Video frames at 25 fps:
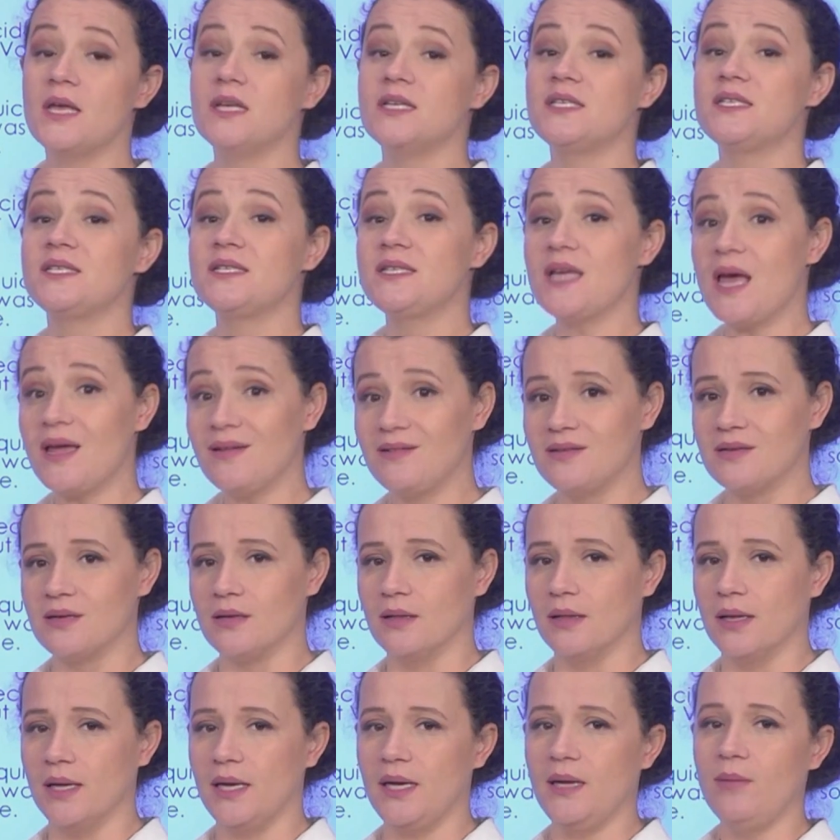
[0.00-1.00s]

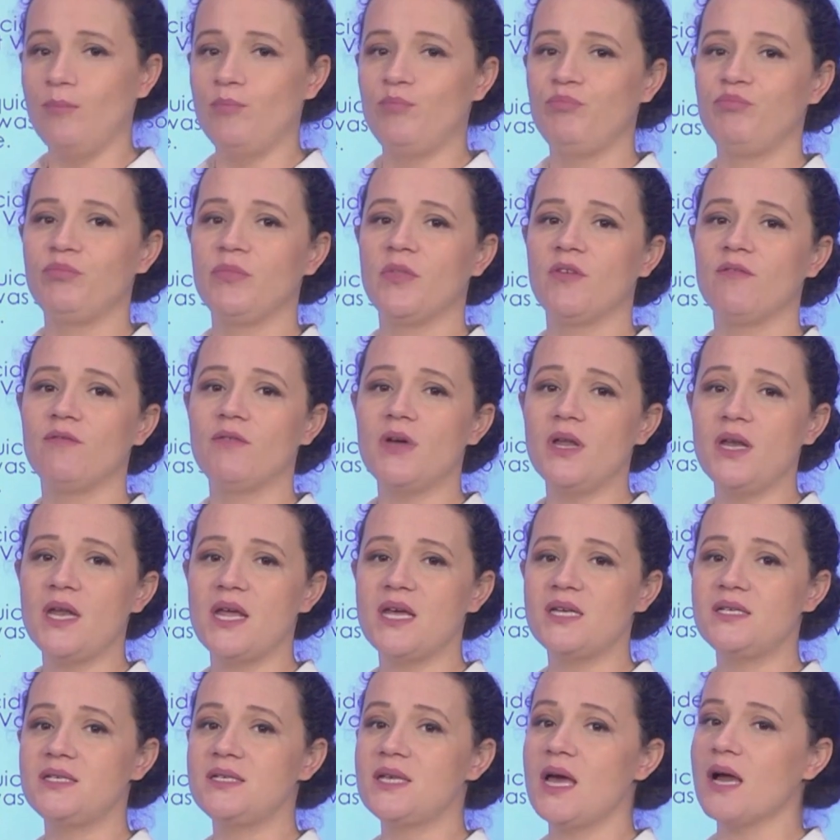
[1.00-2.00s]
Suddenly,
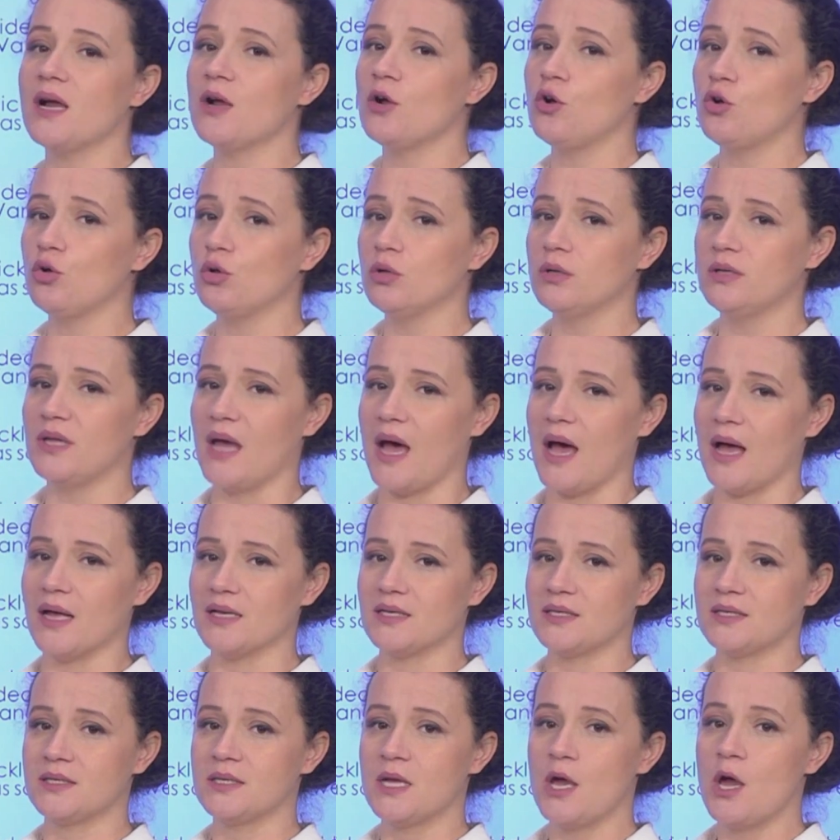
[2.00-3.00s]
Vanessa called
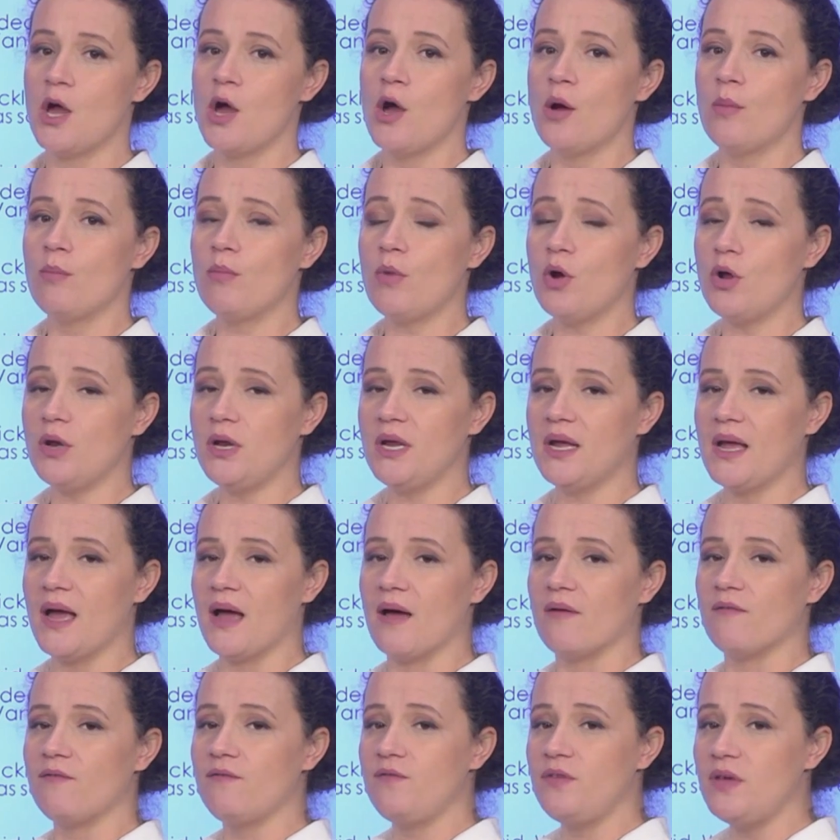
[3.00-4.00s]
us.
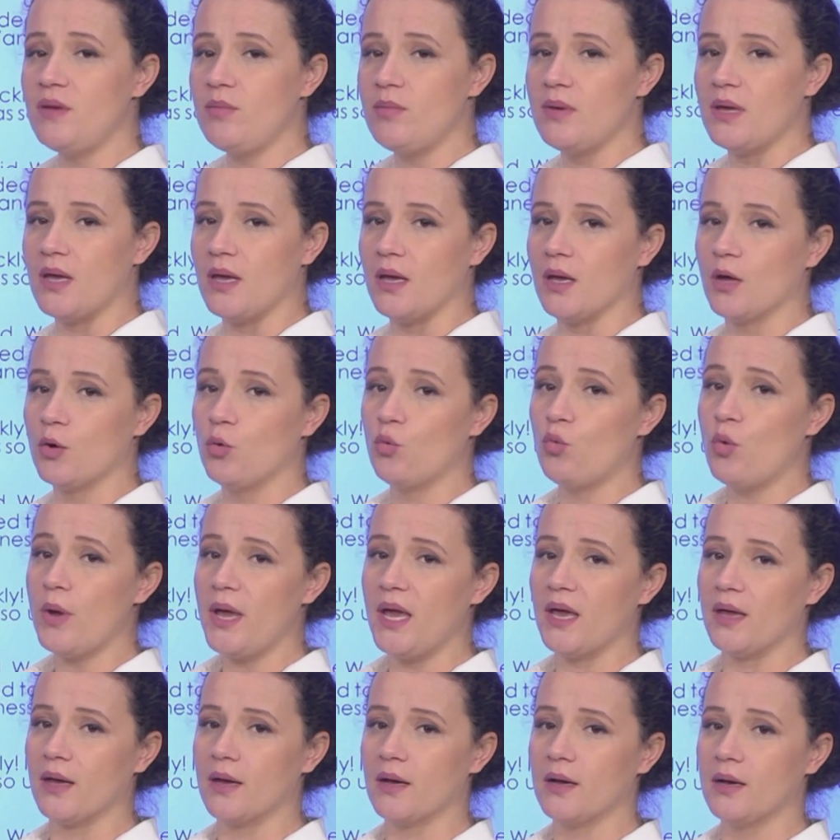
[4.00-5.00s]
"Monica, Phoebe,
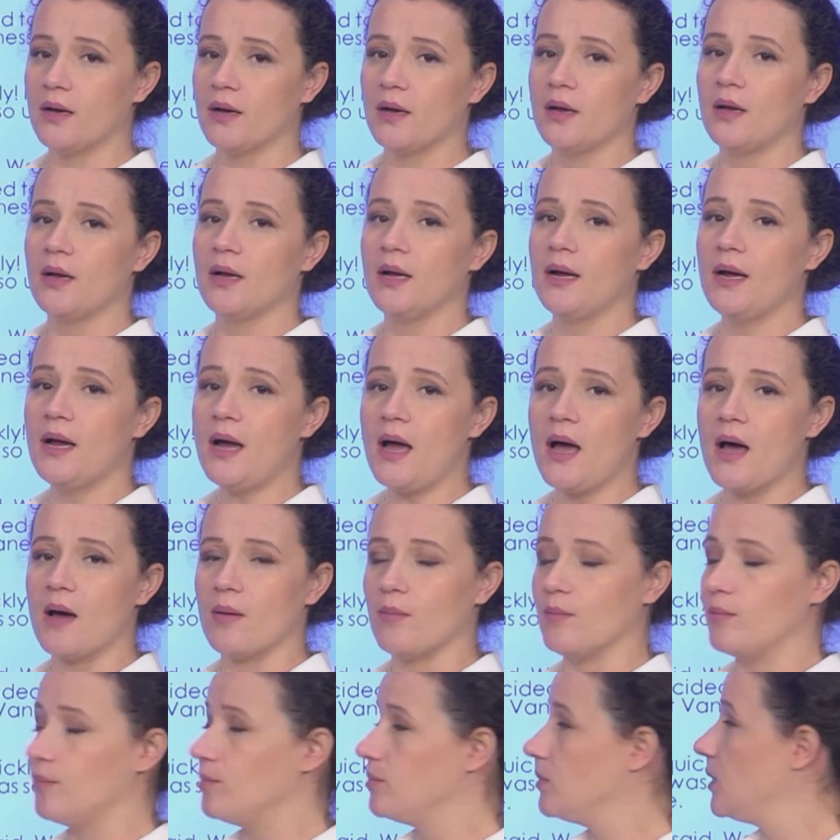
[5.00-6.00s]
quick, come